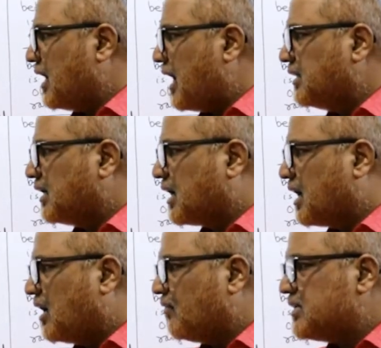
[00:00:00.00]
and the
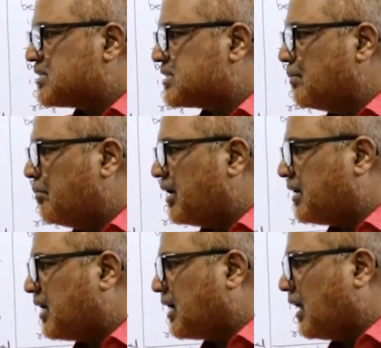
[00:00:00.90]
curve is
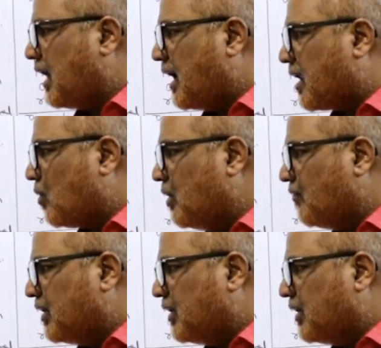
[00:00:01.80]
symmetrical around a